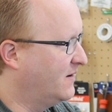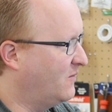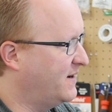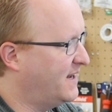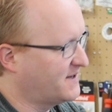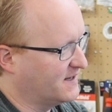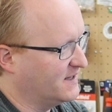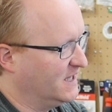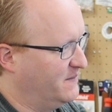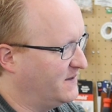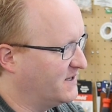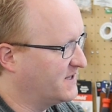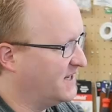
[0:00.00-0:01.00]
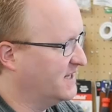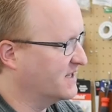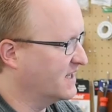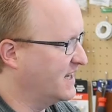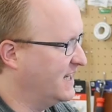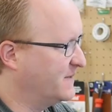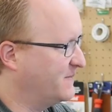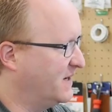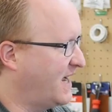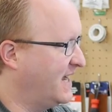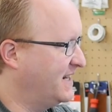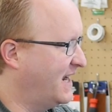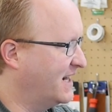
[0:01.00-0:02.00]
one doesn't limit the size of the case, but
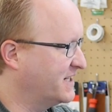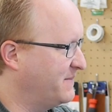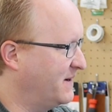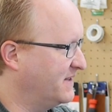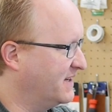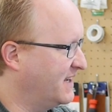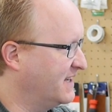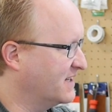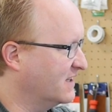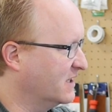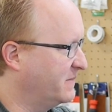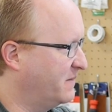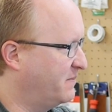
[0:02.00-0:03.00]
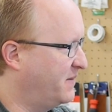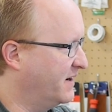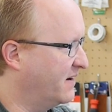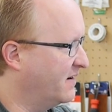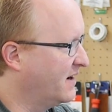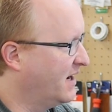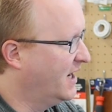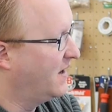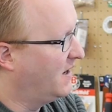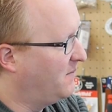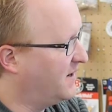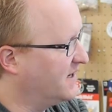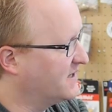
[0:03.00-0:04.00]
I had to actually make the case a little bit bigger
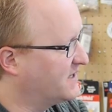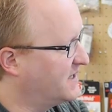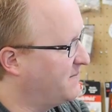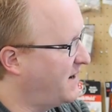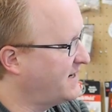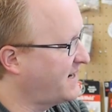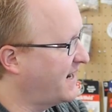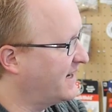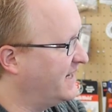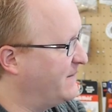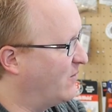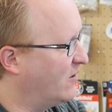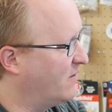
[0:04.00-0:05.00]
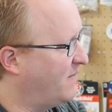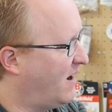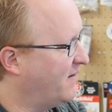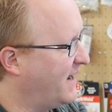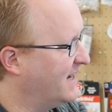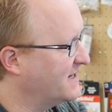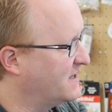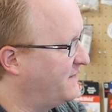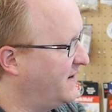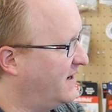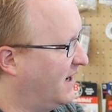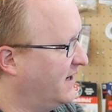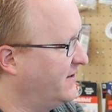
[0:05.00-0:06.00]
because the magnetic keyboard mount has to
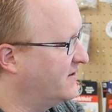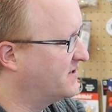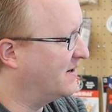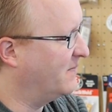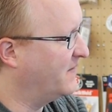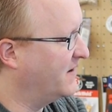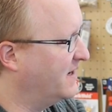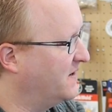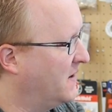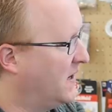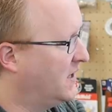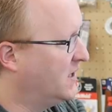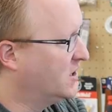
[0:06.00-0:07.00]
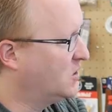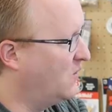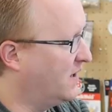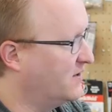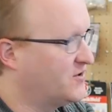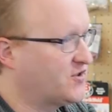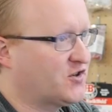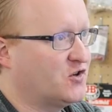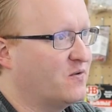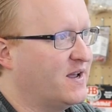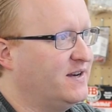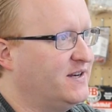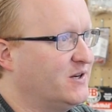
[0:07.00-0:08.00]
fit under something so it can
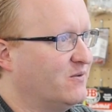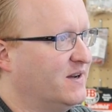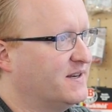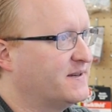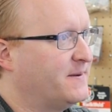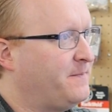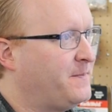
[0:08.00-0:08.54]
screw into it,